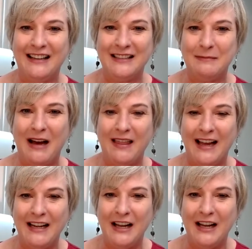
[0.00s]

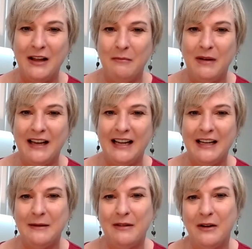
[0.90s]
spotlight by
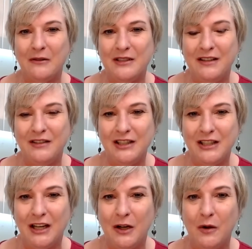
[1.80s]
getting them their own T V
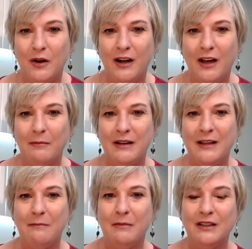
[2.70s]
show, or helping
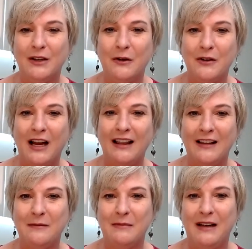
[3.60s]
them build their own
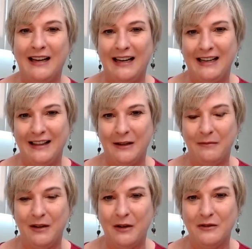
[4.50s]
island by getting
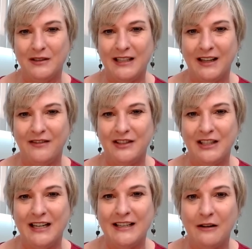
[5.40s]
them their own
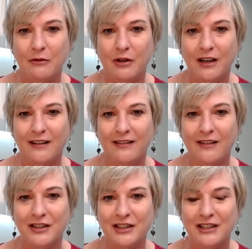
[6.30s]
television network
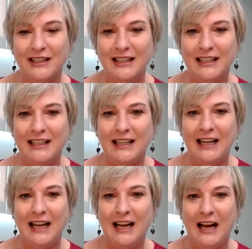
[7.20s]
launched.
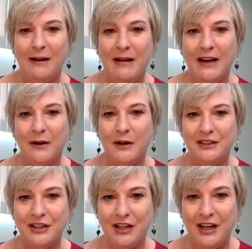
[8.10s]
Uh, my
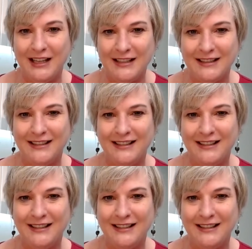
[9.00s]
question is,